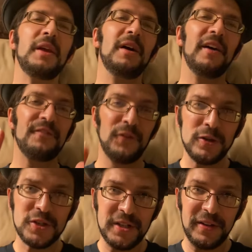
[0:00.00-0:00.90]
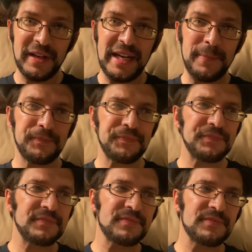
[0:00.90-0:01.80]
Unfortunately,
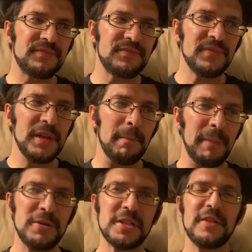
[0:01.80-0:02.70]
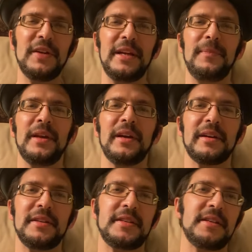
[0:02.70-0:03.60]
most of it
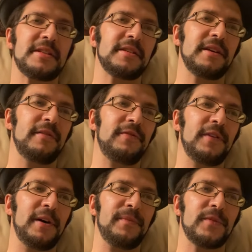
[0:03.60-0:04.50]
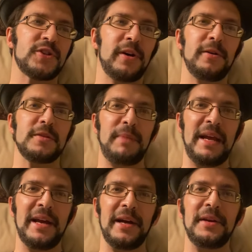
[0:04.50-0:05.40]
consists of Charles
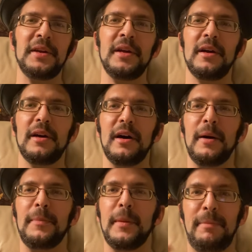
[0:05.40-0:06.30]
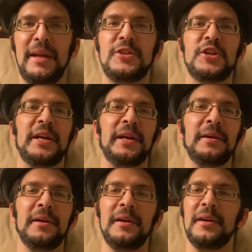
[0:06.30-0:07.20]
Band
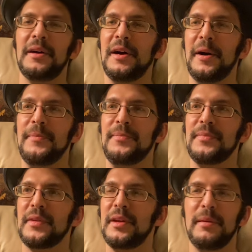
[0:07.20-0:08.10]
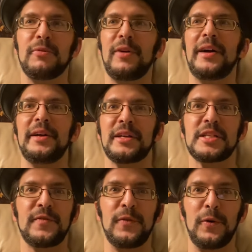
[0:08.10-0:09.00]
pitching
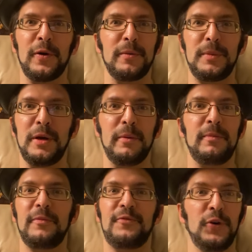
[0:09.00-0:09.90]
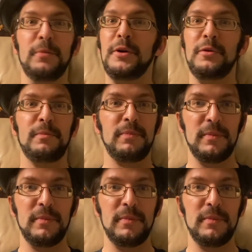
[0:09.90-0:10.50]
products for full moon